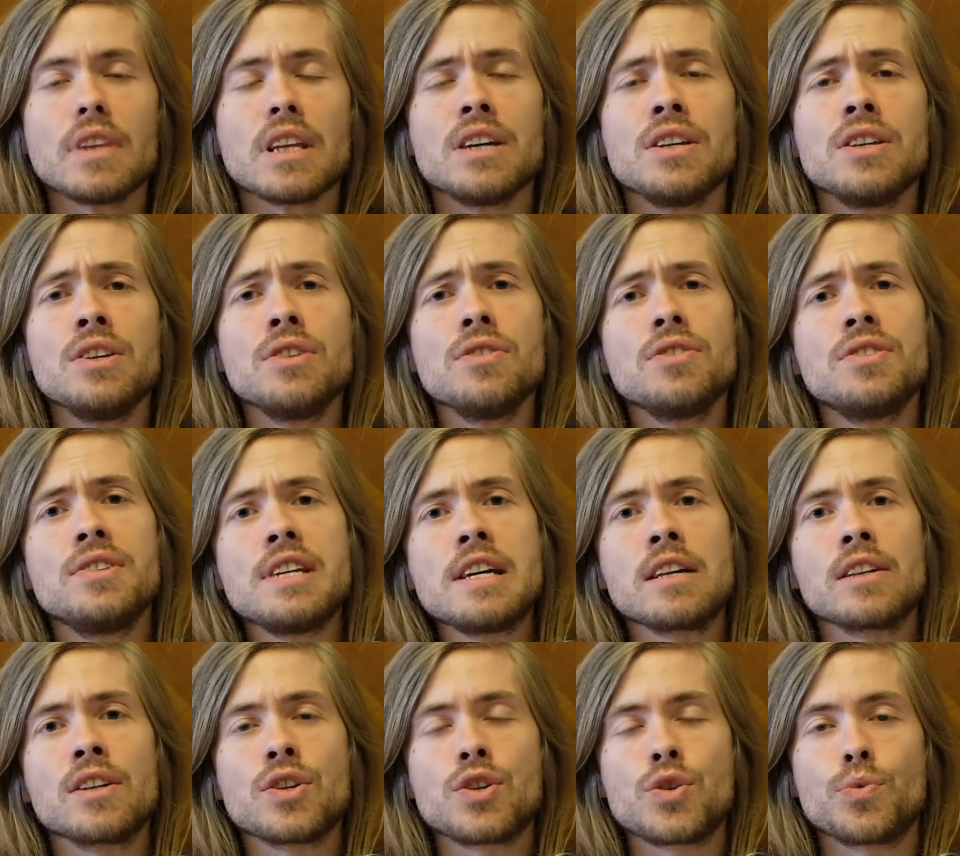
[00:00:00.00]
use the
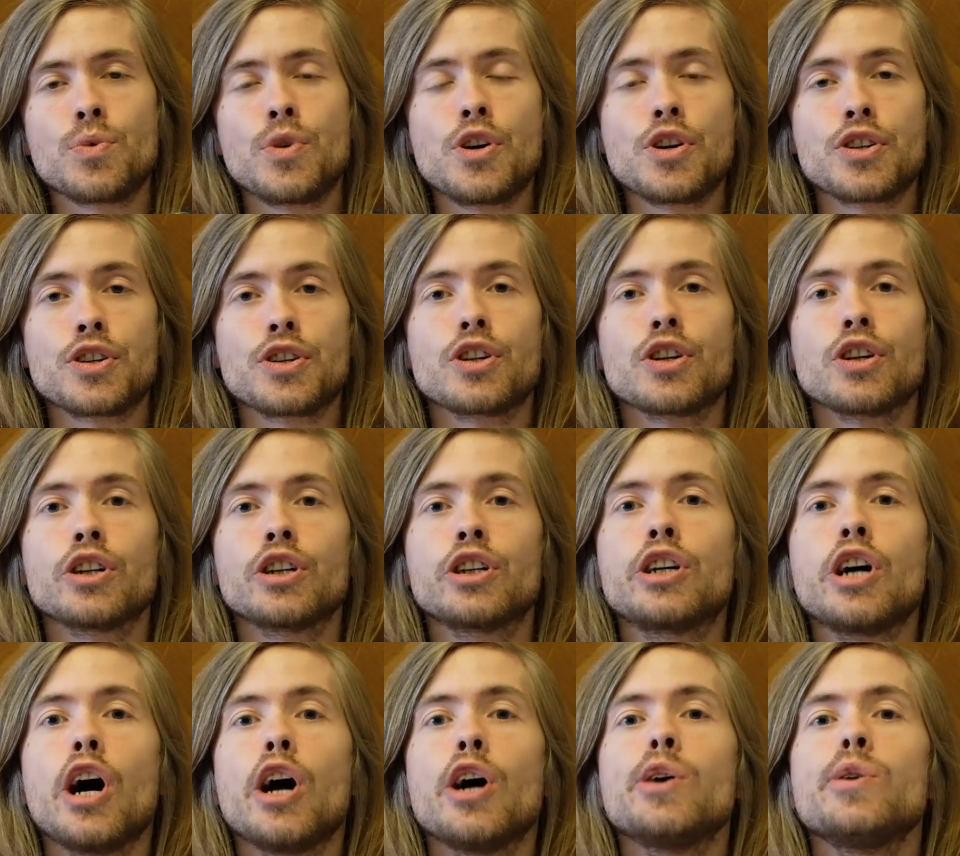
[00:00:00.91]
English word
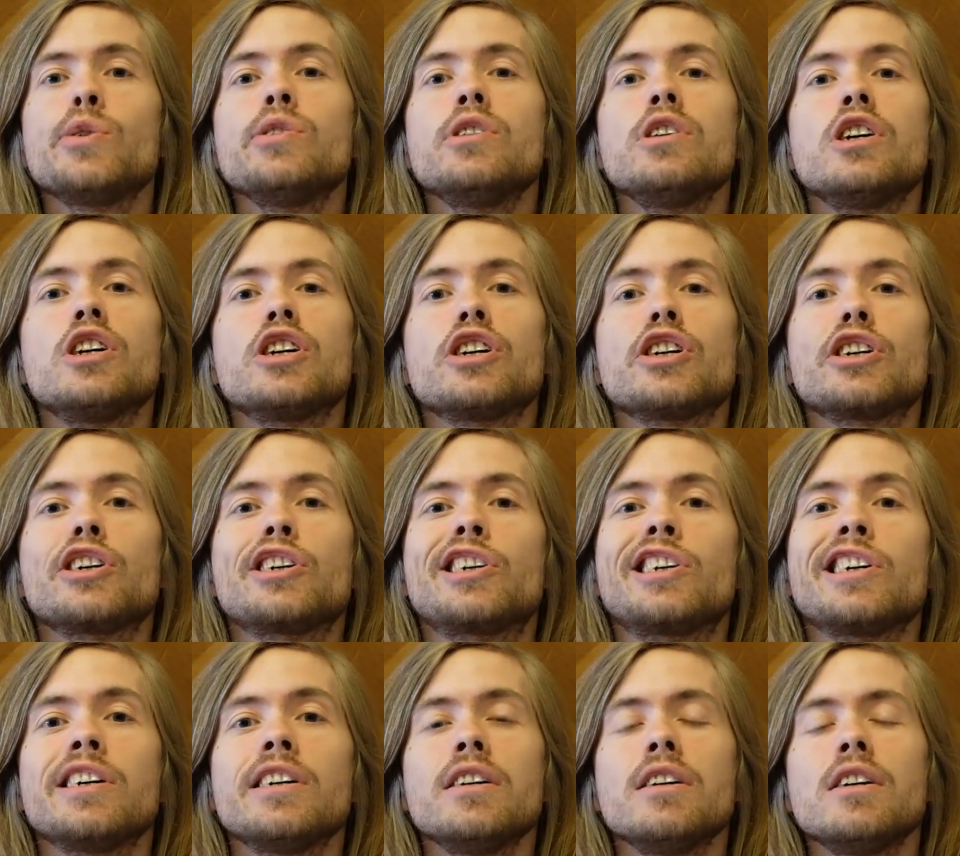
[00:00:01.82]
go,
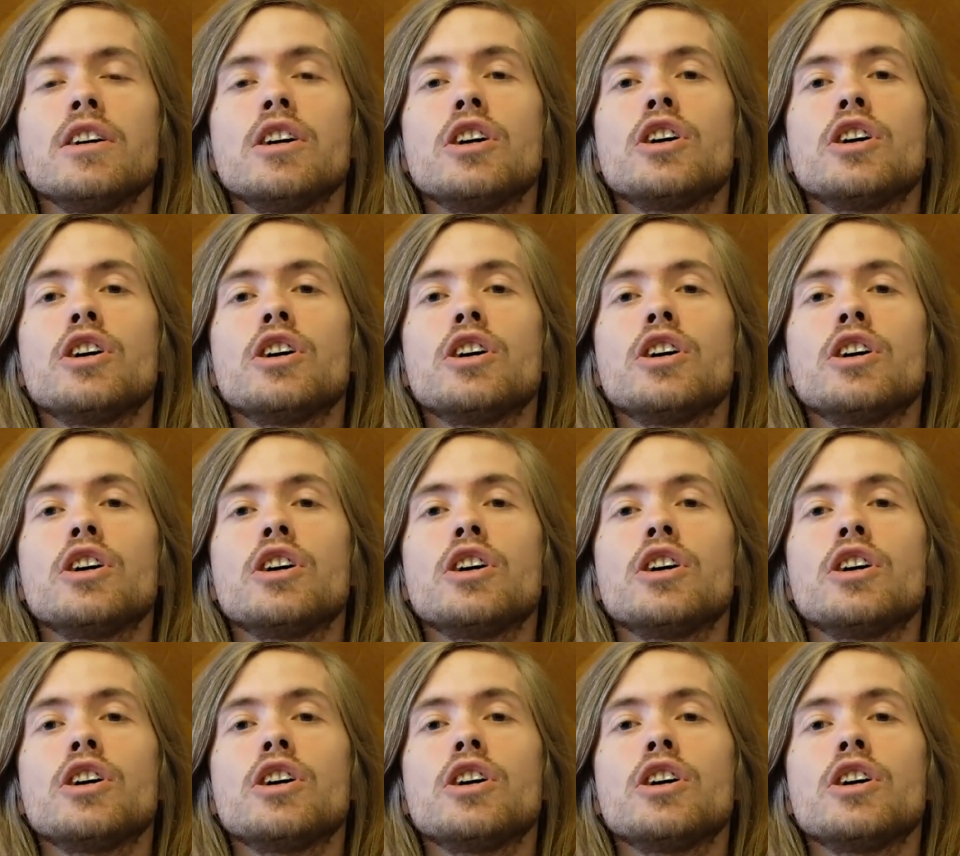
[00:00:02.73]
g,